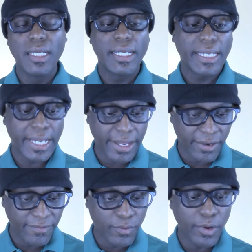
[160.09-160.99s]

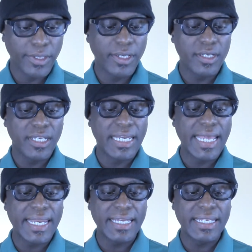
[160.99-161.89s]
California,
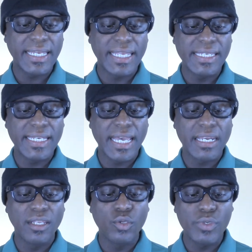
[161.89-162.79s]
Connecticut, Indiana,
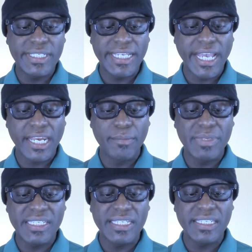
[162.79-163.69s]
Louisiana,
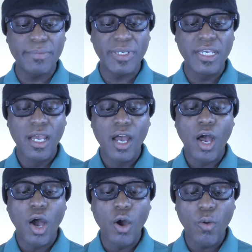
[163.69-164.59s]
Mississippi,
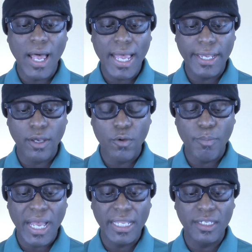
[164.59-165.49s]
Ohio,
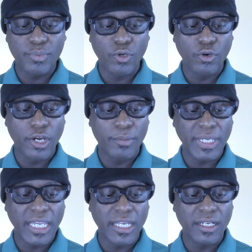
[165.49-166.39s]
pilot program
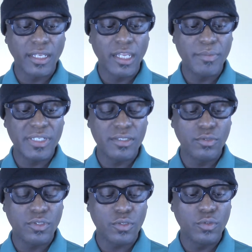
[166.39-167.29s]
in Columbus
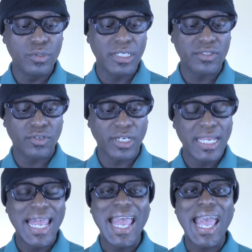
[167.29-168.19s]
School District,
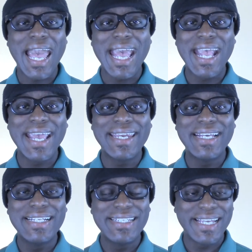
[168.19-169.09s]
and
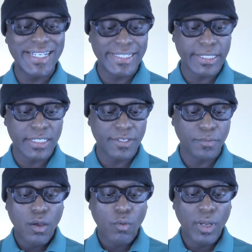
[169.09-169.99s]
Texas.
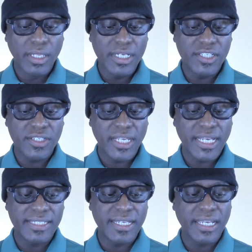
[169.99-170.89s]
While each state
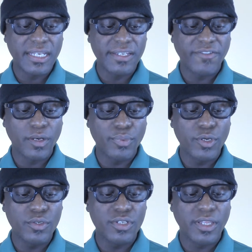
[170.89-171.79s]
has taken a different
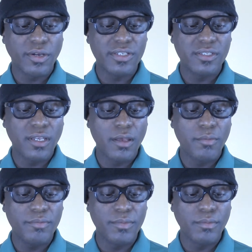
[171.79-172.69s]
approach, there are
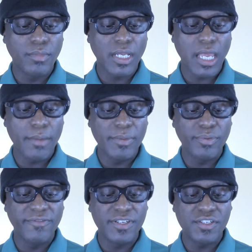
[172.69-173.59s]
some common
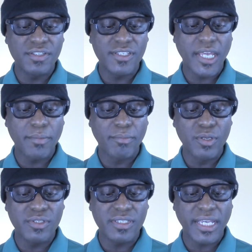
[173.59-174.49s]
provisions that
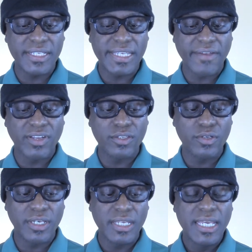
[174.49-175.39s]
most states have
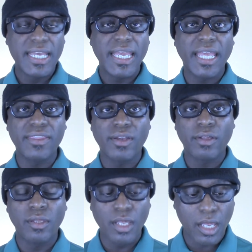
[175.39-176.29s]
included in their
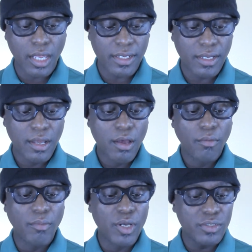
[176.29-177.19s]
law.
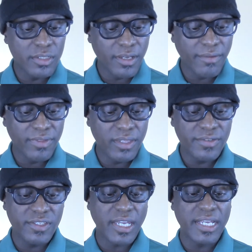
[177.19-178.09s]
Most of the
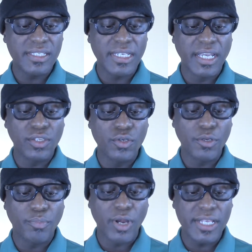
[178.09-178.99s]
states include a
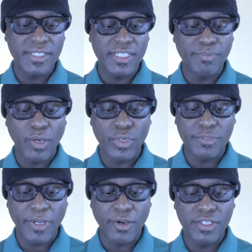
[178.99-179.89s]
process by which
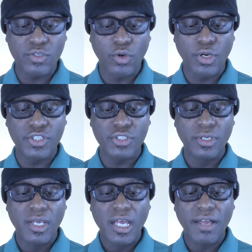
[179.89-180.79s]
parents or
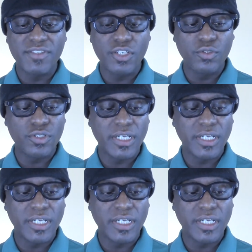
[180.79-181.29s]
of children